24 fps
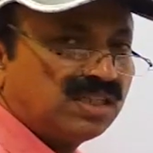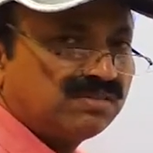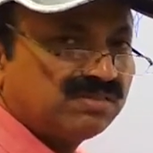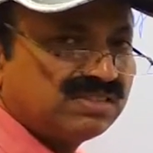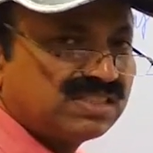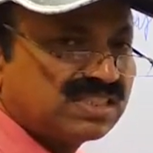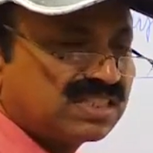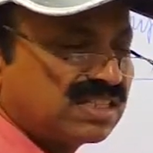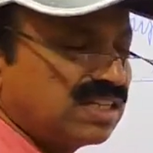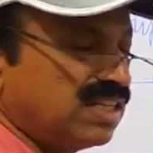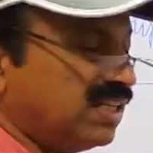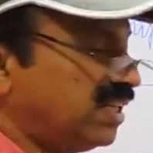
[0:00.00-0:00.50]
that
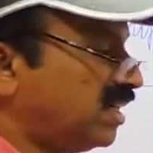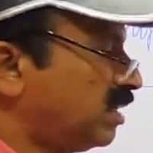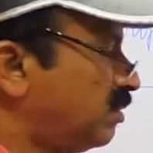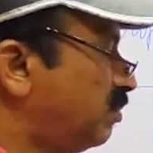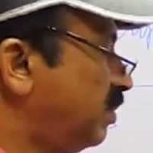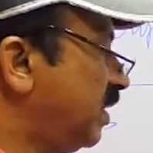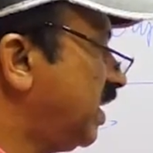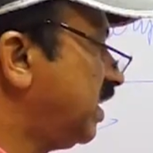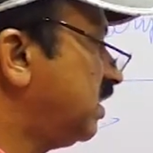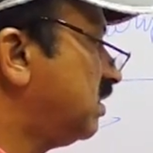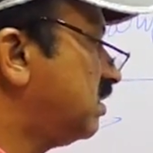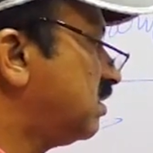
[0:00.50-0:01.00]
was cleared
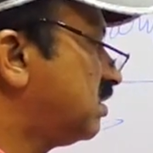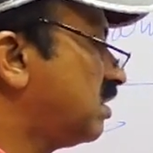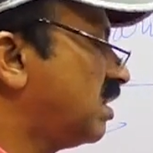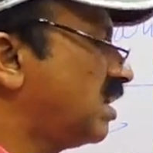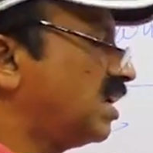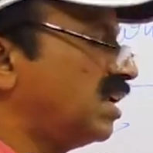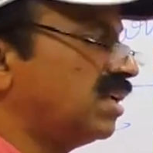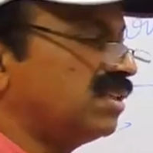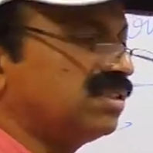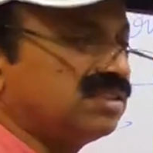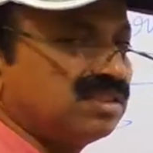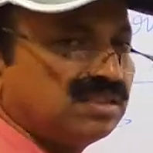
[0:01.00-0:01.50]
by the
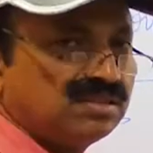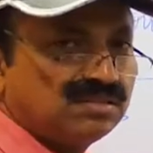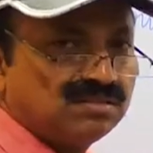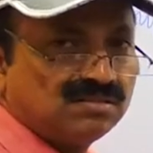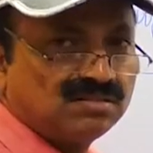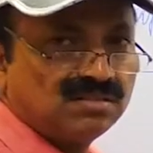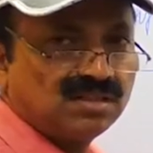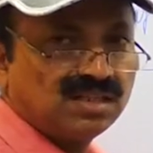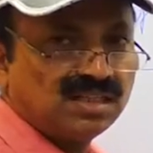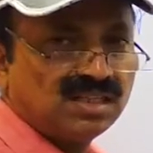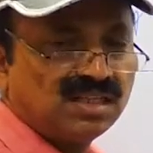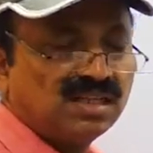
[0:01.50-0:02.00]
salarjung
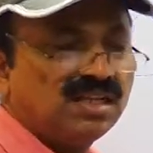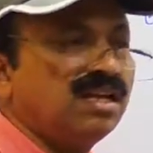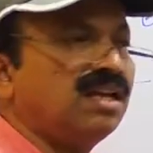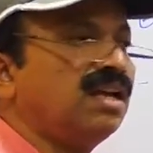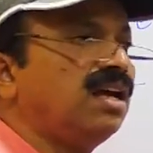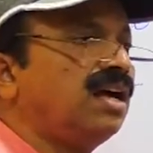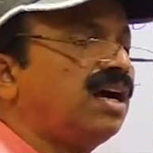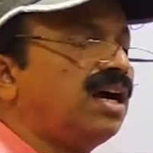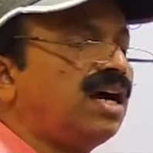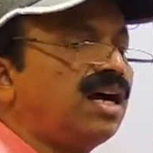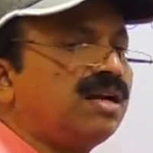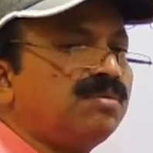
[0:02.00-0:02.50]
only,
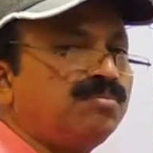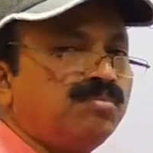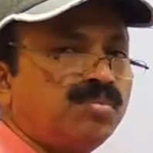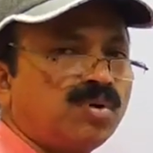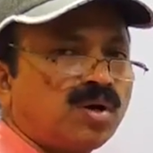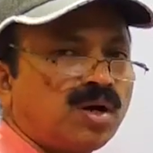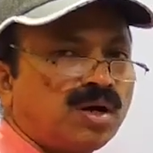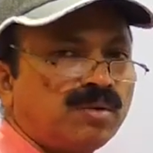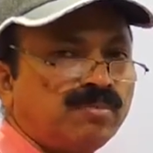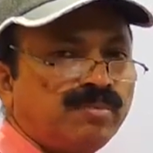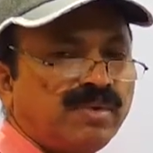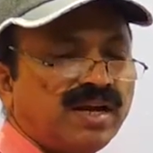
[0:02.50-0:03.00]
and
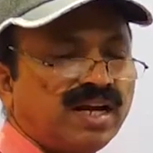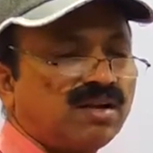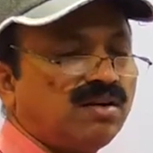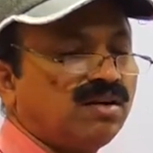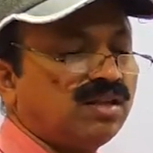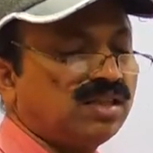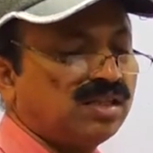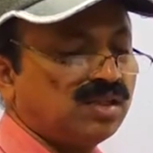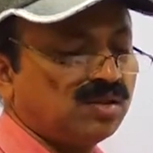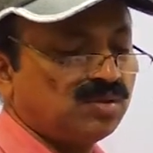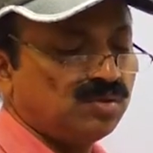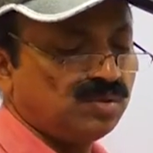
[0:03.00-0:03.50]
brought back
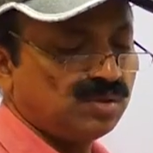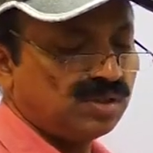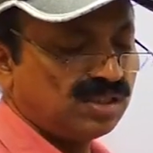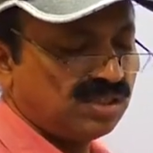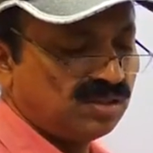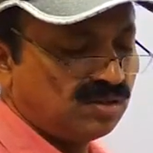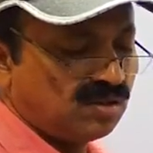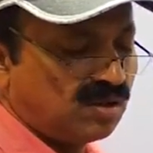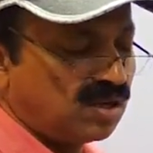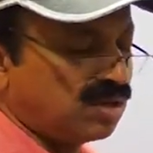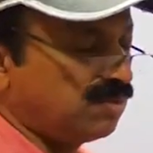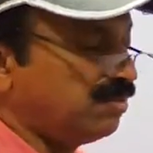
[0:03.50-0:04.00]
all the
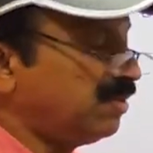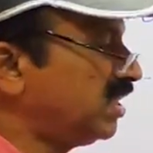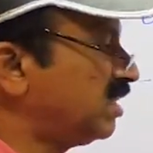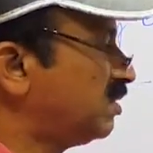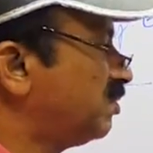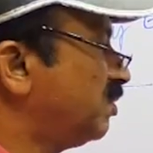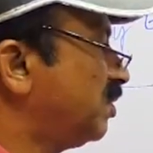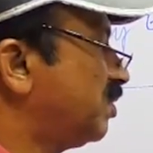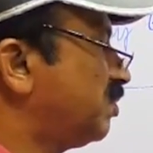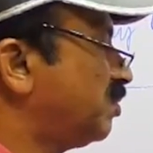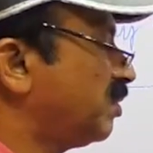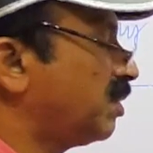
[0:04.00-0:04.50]
golden
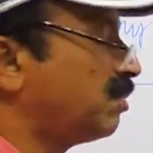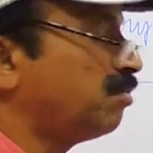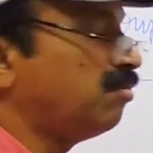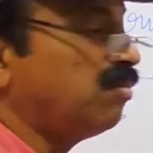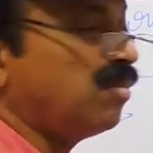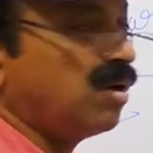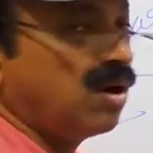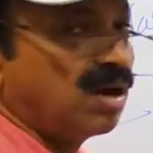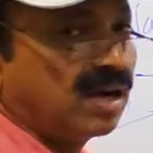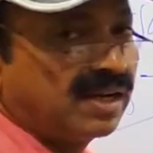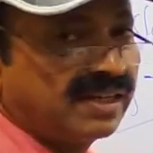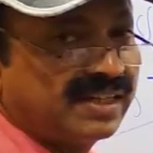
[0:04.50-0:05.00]
ornaments which were
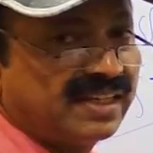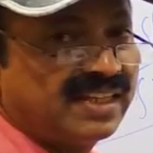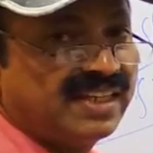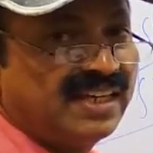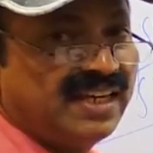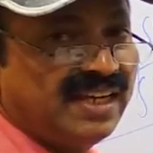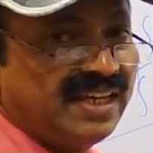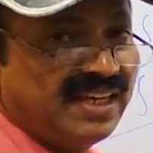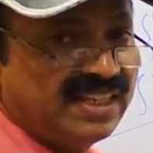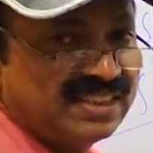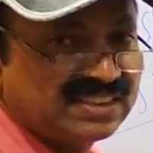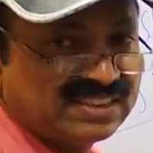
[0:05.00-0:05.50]

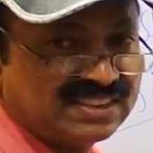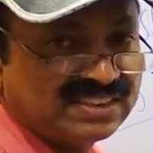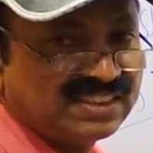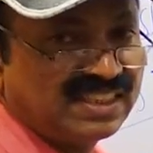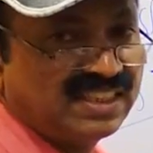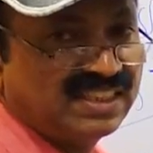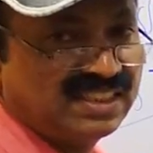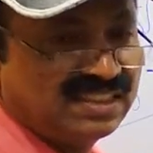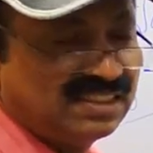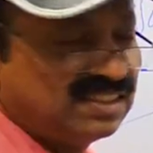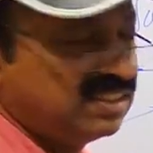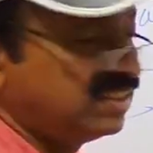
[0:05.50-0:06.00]

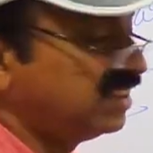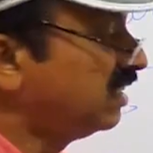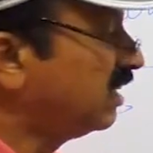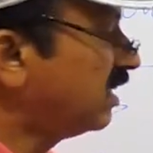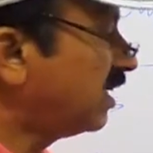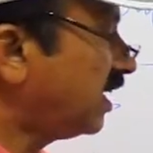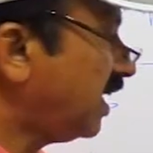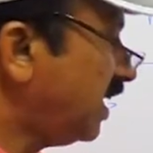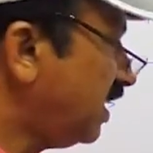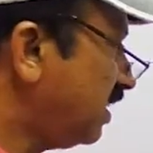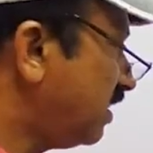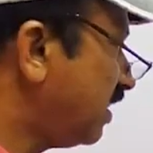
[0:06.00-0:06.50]
mortgaged.
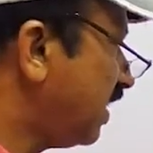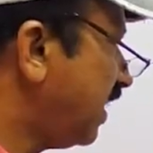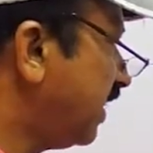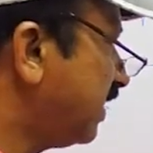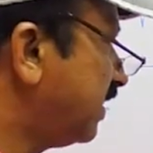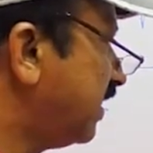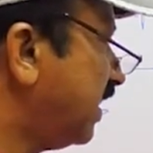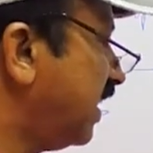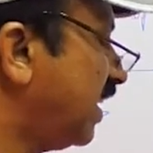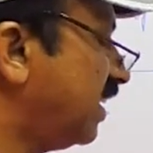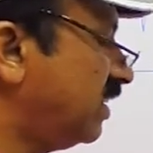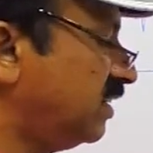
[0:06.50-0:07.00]
Right,
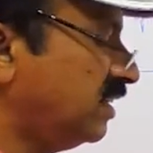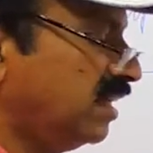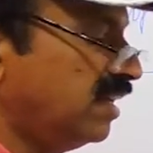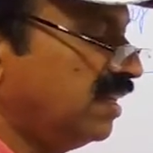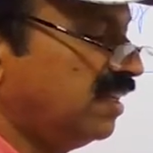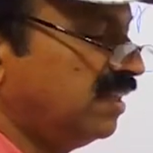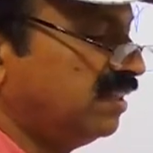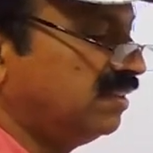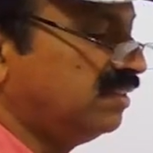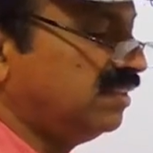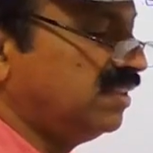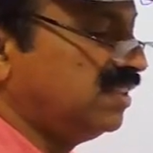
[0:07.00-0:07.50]
like that.
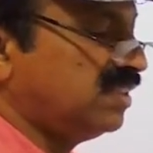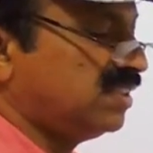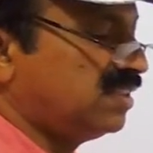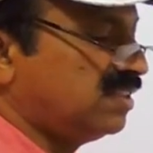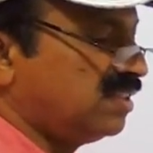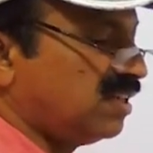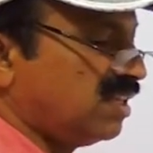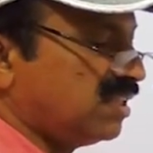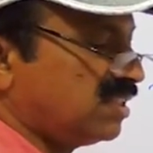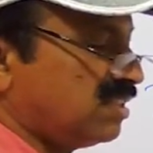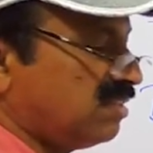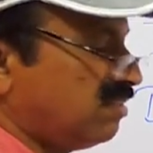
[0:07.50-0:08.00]
This is
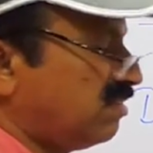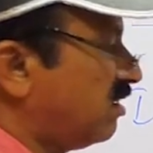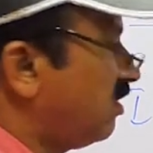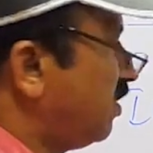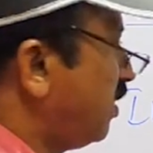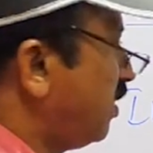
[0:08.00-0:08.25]
also one